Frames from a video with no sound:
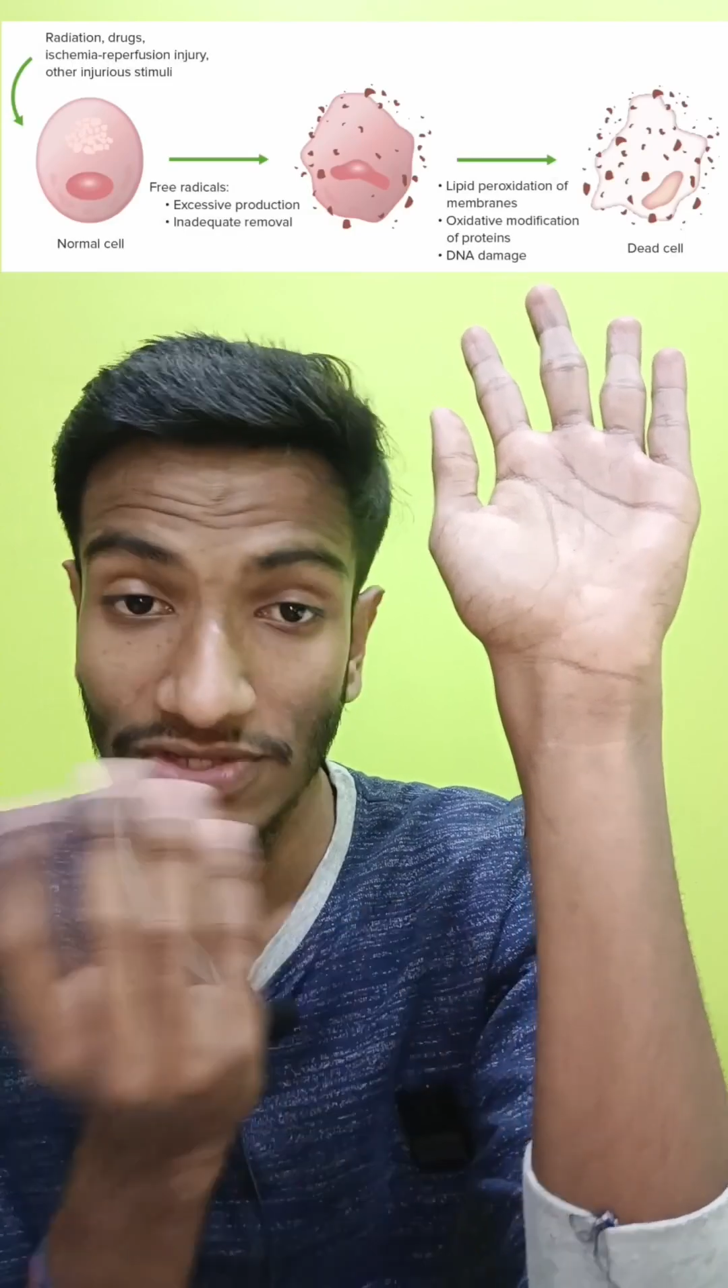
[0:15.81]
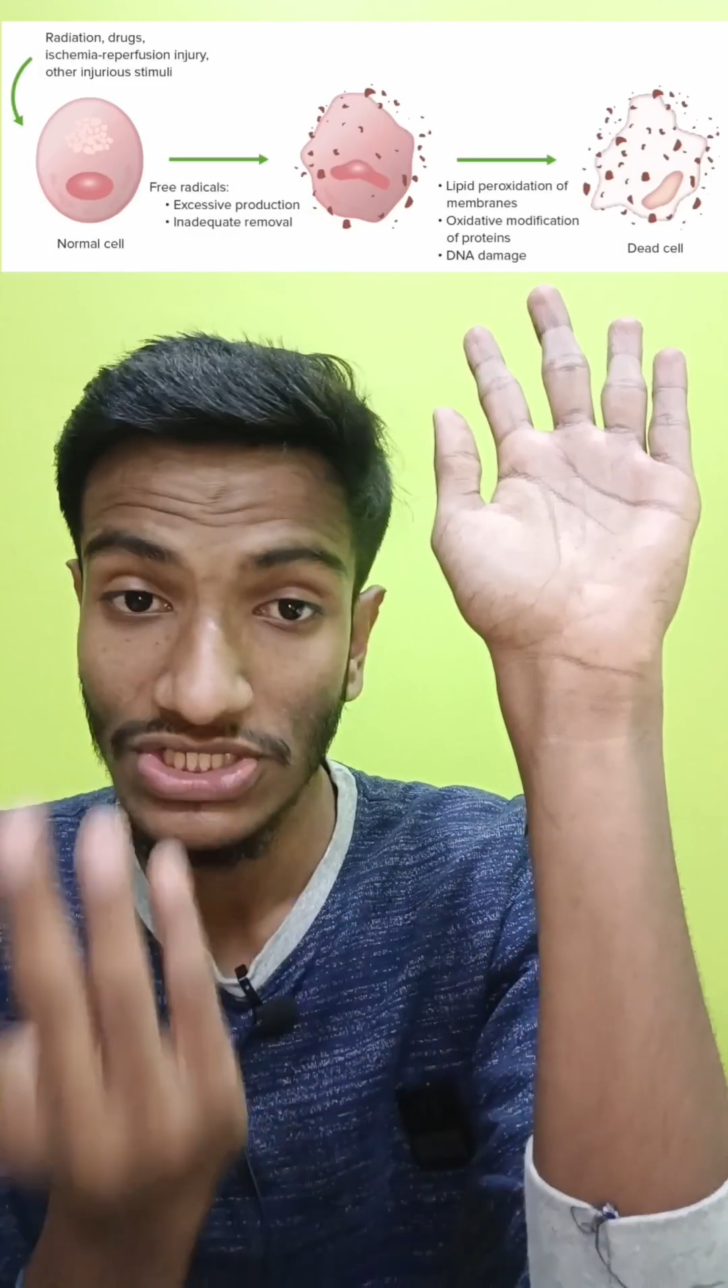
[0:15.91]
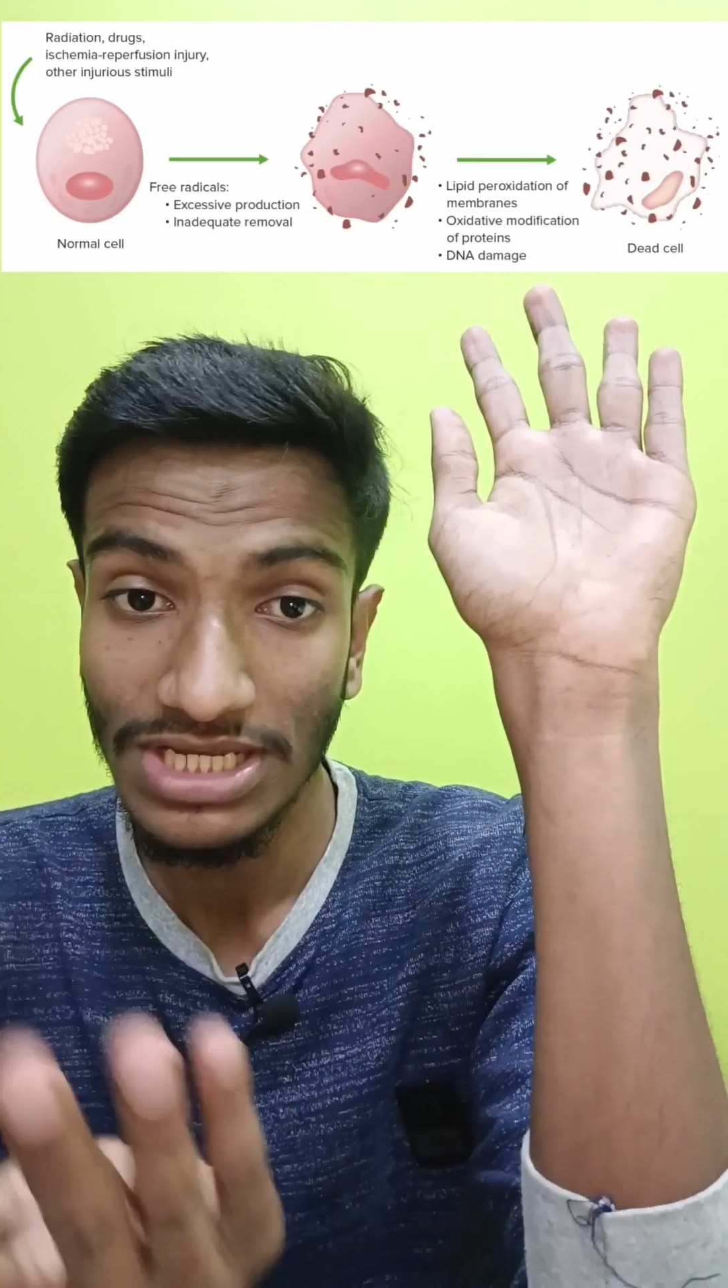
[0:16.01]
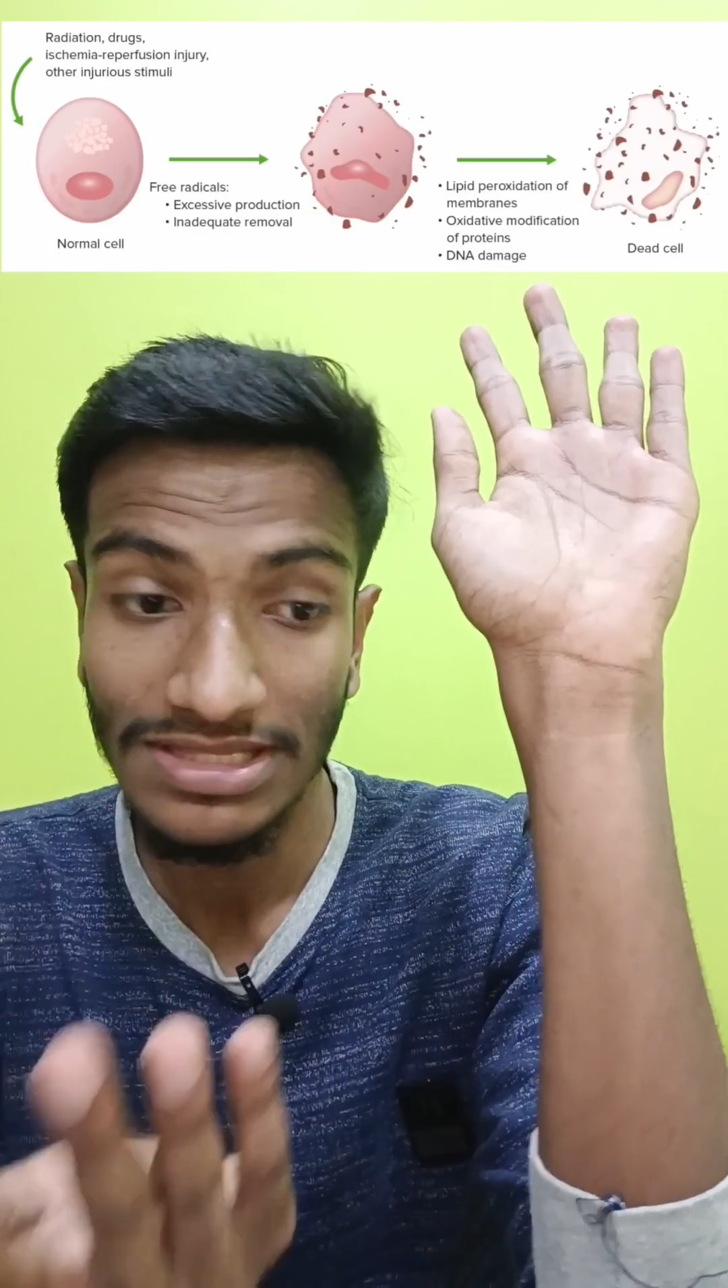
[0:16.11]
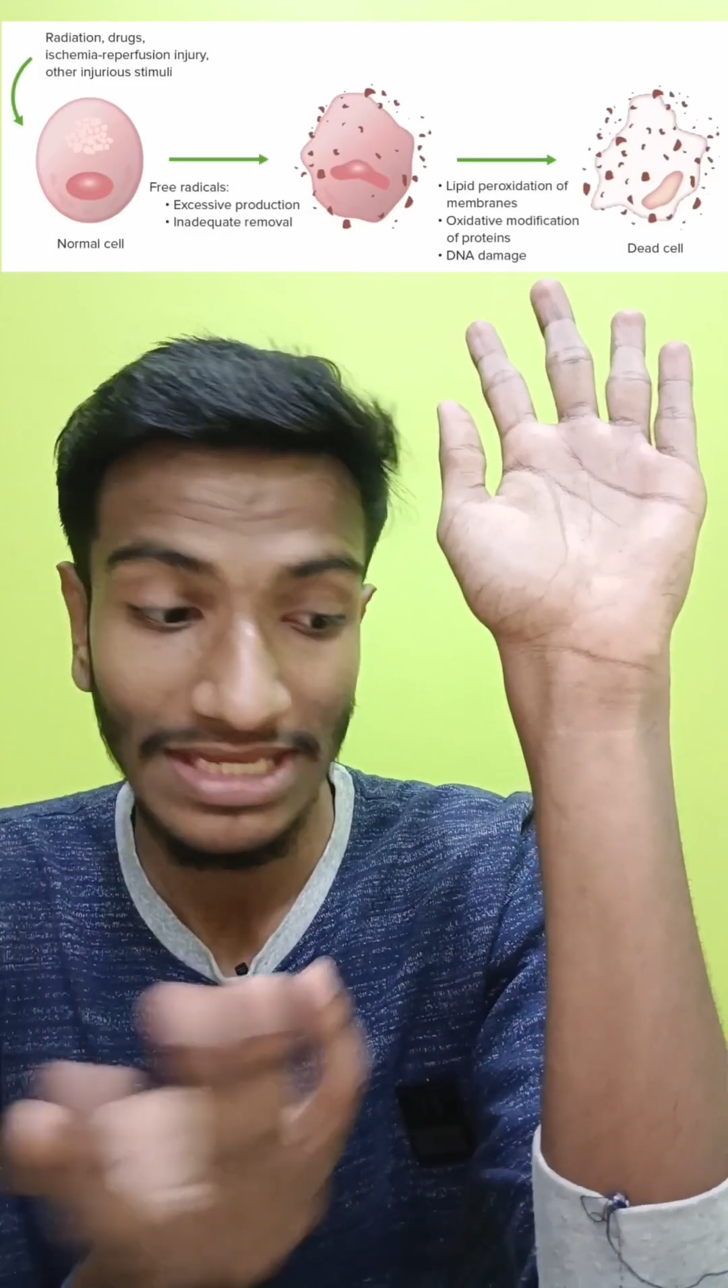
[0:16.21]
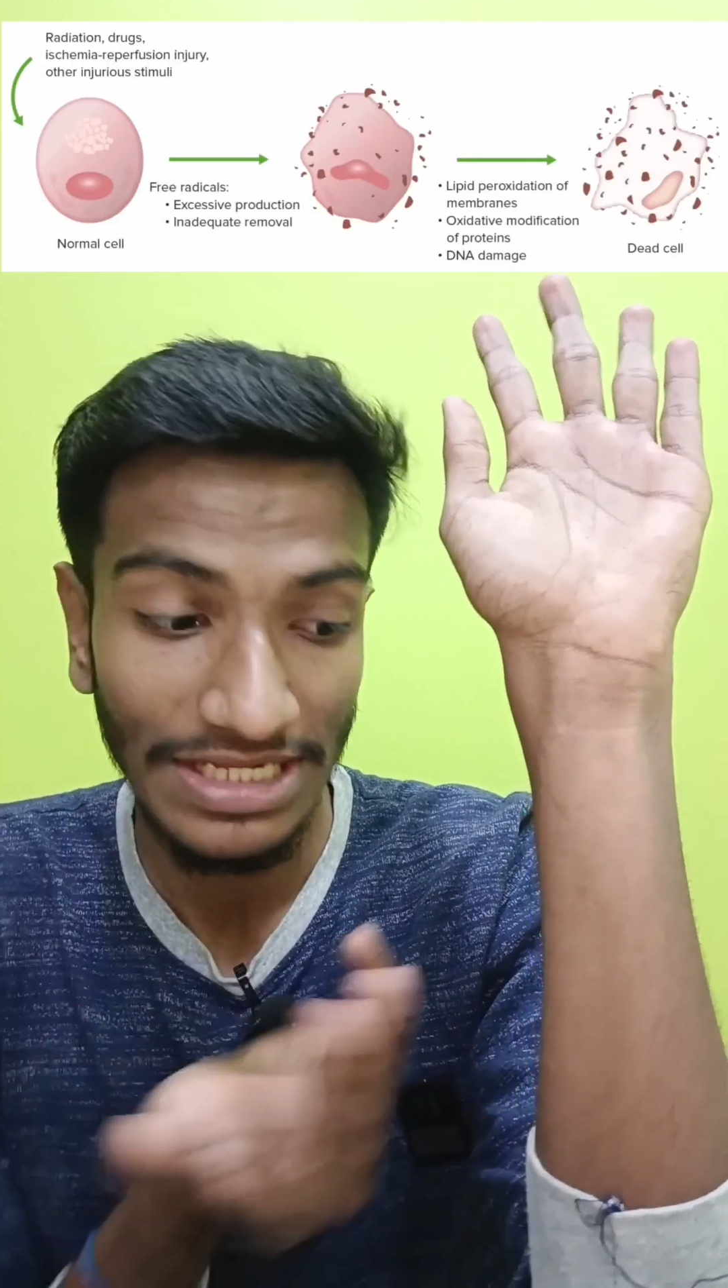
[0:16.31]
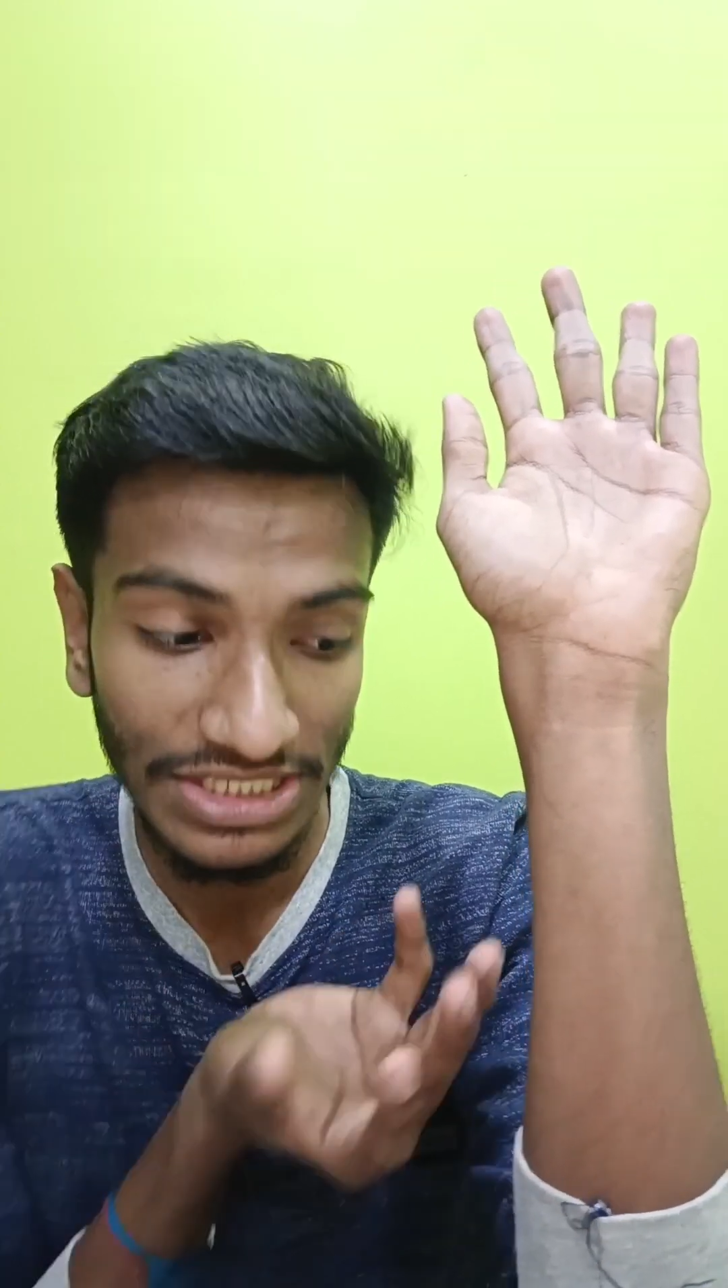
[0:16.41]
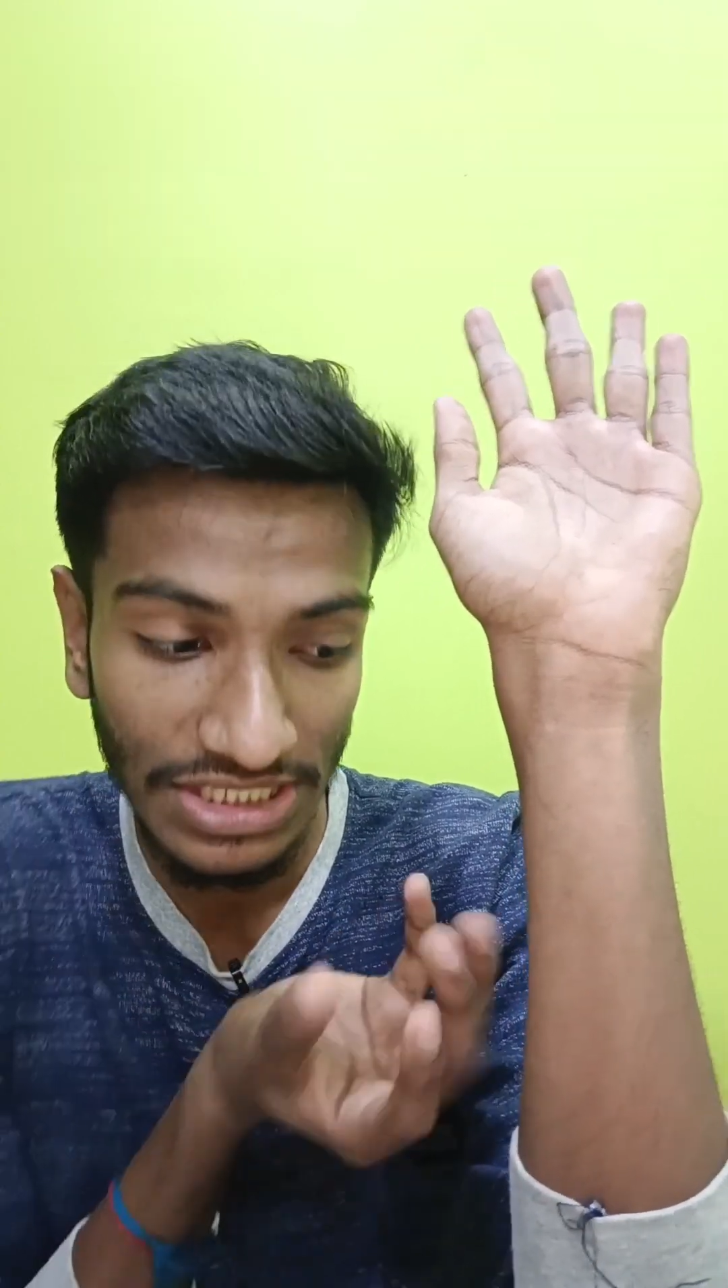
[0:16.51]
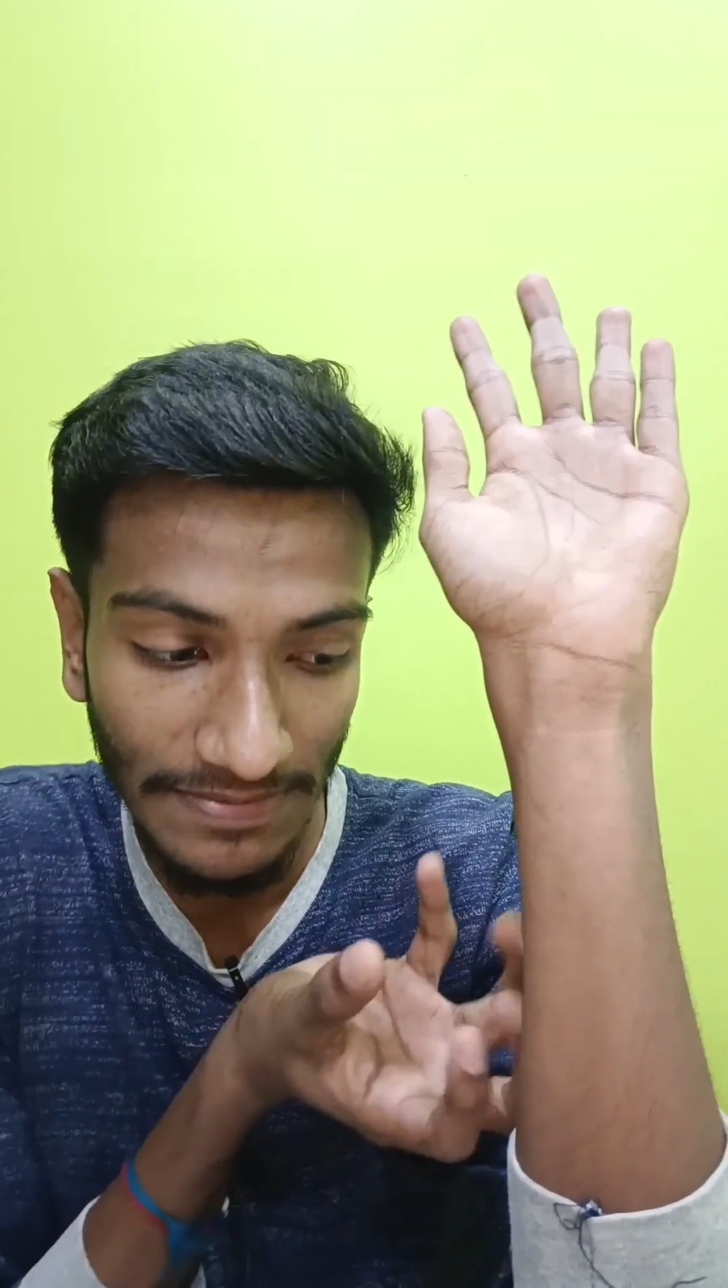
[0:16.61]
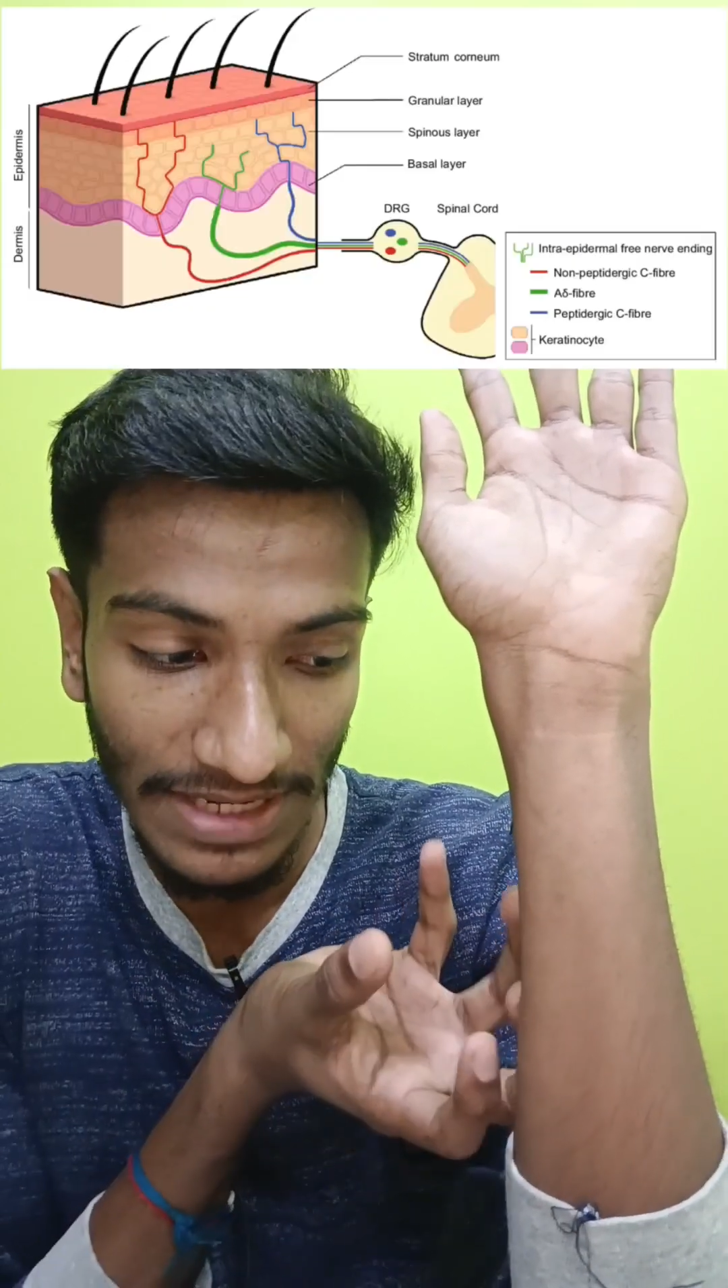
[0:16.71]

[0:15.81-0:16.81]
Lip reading: which are sensed